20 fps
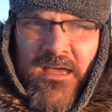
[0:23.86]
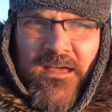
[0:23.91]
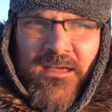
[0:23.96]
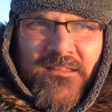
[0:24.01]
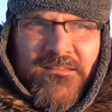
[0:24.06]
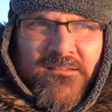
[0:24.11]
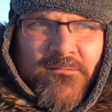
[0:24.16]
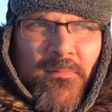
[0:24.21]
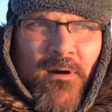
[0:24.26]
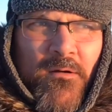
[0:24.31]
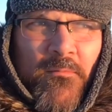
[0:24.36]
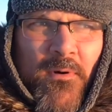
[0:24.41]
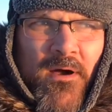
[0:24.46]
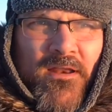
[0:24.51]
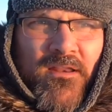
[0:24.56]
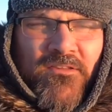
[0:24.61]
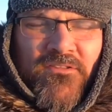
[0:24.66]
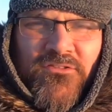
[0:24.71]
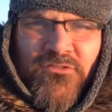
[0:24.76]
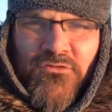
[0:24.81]
It's about
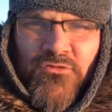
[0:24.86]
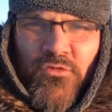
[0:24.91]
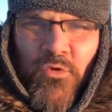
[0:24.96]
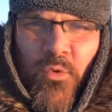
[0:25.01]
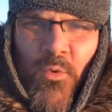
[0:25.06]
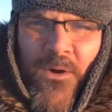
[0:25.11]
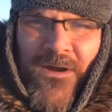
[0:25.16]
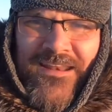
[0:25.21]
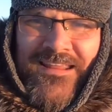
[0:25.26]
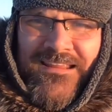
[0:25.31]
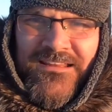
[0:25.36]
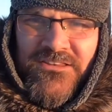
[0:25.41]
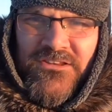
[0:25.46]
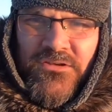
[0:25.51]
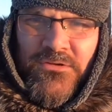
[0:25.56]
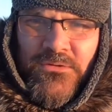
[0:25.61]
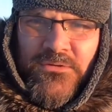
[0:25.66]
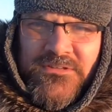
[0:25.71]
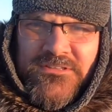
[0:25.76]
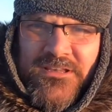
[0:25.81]
minus
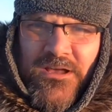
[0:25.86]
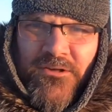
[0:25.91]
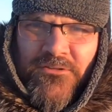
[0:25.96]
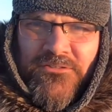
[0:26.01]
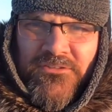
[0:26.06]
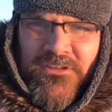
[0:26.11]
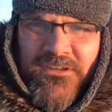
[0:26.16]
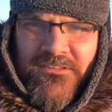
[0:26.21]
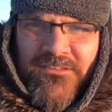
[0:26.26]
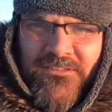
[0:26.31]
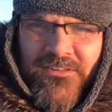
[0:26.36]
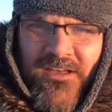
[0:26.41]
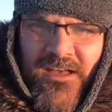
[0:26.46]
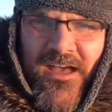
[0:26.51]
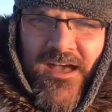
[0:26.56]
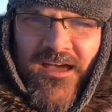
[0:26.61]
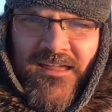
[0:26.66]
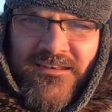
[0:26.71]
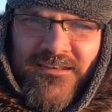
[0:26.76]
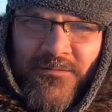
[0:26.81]
22 Celsius
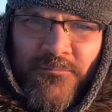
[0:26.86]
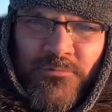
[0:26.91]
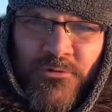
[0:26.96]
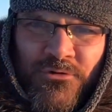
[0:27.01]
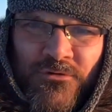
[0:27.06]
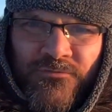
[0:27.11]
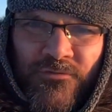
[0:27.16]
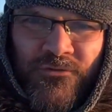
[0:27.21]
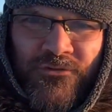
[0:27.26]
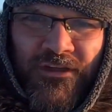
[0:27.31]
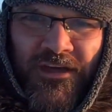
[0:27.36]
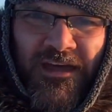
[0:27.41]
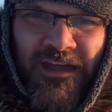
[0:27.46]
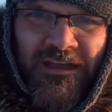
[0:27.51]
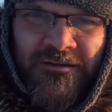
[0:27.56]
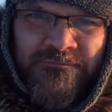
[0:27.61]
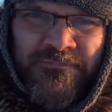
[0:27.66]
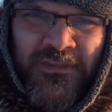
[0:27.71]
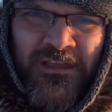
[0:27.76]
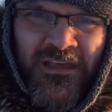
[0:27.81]
and a beautiful
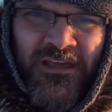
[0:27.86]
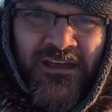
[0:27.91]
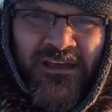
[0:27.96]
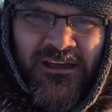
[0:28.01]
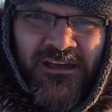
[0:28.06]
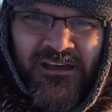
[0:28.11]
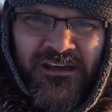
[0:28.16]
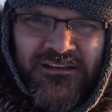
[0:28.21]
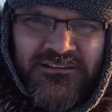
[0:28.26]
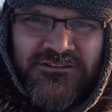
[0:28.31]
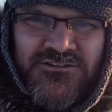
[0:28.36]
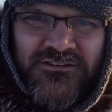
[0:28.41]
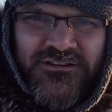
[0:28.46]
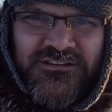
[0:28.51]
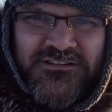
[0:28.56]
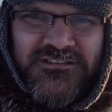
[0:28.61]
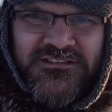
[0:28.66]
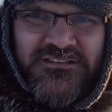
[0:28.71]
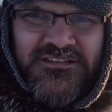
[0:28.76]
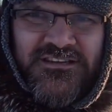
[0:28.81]
day. As you
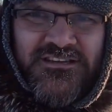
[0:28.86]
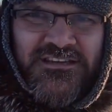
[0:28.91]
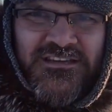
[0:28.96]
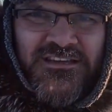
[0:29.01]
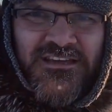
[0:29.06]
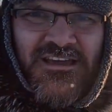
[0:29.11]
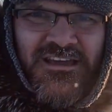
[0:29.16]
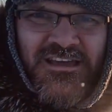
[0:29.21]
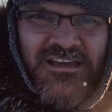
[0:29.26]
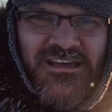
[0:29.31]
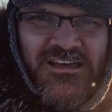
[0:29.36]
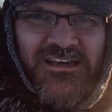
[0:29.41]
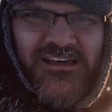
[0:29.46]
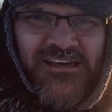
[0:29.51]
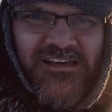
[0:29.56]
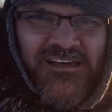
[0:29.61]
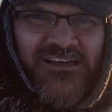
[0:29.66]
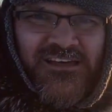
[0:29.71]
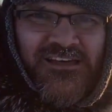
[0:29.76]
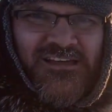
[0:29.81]
can see,
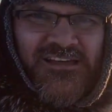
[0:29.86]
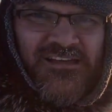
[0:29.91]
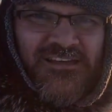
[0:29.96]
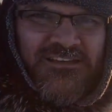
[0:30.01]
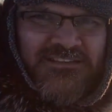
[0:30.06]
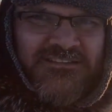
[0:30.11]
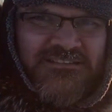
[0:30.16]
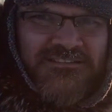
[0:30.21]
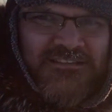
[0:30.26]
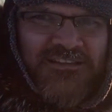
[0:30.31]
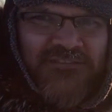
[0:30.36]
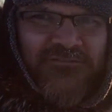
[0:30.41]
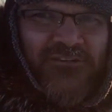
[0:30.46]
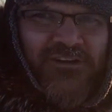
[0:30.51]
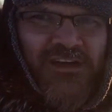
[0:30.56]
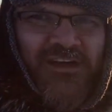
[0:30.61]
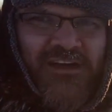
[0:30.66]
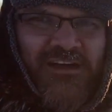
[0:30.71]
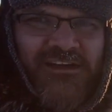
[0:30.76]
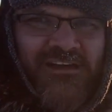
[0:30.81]

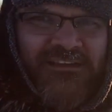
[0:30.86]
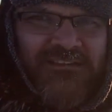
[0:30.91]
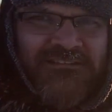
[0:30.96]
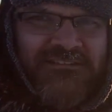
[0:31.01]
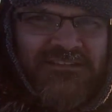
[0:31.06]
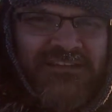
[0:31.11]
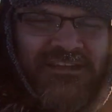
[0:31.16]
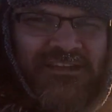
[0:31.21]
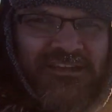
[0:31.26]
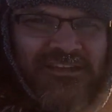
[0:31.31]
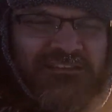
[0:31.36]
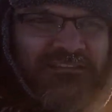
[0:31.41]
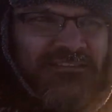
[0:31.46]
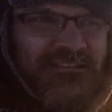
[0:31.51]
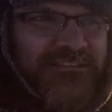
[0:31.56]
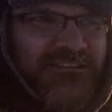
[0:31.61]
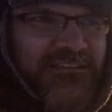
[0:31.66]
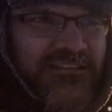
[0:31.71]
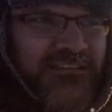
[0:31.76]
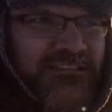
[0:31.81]
sunrise
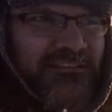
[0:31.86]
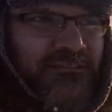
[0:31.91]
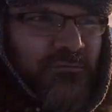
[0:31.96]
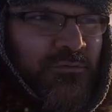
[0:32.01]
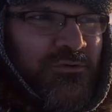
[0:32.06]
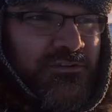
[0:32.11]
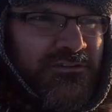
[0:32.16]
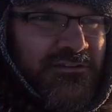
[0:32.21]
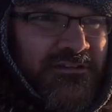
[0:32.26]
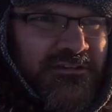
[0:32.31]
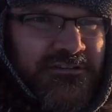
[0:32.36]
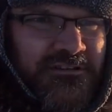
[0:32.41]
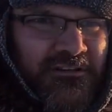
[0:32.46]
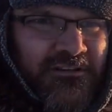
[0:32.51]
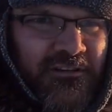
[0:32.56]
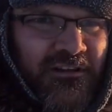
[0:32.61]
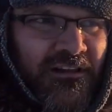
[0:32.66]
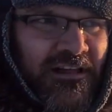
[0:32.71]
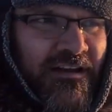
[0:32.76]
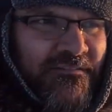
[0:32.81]
was just a
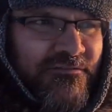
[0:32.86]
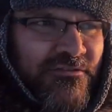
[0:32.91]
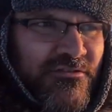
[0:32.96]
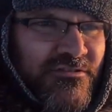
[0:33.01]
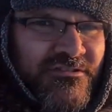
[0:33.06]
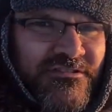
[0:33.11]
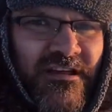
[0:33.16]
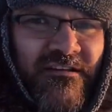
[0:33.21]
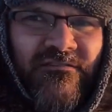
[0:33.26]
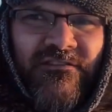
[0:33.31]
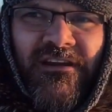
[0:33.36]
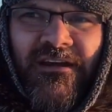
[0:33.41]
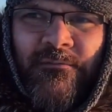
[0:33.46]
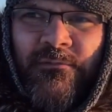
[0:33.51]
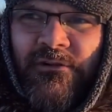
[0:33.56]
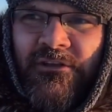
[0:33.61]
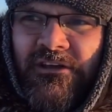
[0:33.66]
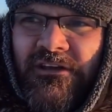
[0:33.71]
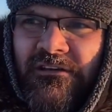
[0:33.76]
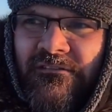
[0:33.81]
little after 7, I
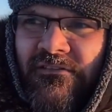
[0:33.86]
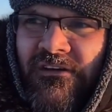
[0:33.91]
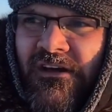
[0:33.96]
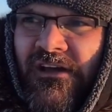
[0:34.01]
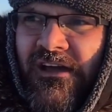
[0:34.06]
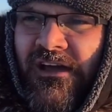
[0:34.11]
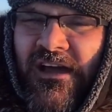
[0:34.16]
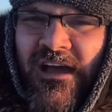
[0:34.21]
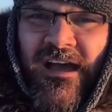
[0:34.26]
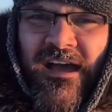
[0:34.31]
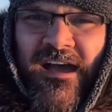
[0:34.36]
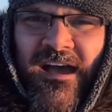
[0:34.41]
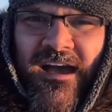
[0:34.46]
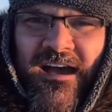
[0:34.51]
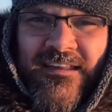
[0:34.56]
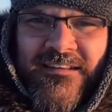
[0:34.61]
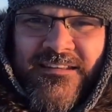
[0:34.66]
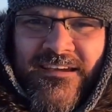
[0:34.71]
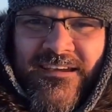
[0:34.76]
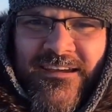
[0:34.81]
believe,
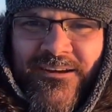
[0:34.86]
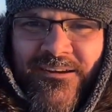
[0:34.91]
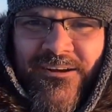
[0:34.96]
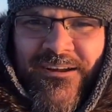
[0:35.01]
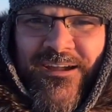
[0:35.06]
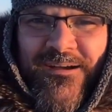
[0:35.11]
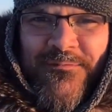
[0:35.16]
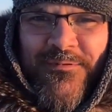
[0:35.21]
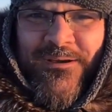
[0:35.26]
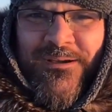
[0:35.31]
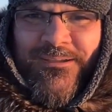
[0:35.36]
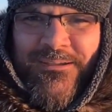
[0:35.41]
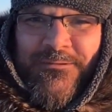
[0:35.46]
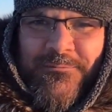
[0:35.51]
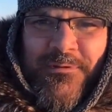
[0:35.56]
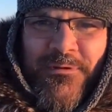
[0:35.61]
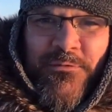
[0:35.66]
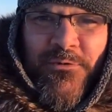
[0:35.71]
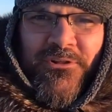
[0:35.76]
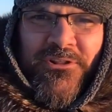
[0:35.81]
and here I am. Gonna
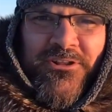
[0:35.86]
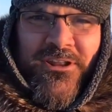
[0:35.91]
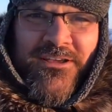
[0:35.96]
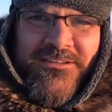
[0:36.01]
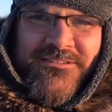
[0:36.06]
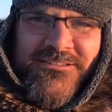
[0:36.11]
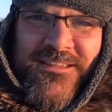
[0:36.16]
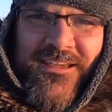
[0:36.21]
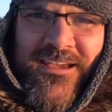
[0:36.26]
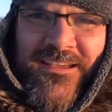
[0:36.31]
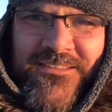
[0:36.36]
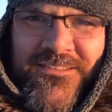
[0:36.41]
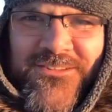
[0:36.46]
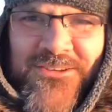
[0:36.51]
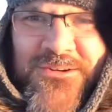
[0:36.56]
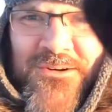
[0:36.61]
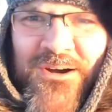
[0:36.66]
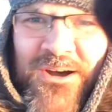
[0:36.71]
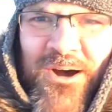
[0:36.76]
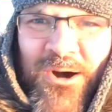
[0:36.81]
be a really nice day,
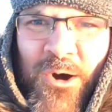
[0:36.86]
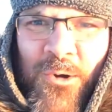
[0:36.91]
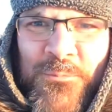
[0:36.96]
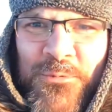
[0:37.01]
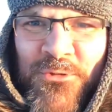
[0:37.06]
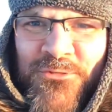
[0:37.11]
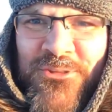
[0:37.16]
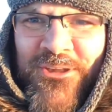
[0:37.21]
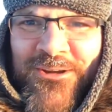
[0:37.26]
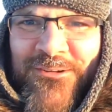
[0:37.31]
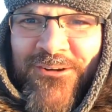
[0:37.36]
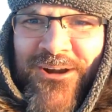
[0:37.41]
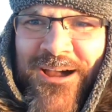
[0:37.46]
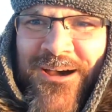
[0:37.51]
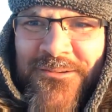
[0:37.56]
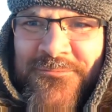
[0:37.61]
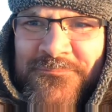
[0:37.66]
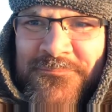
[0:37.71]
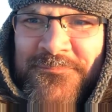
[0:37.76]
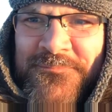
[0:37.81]
so hope you'll stick
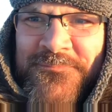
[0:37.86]
around.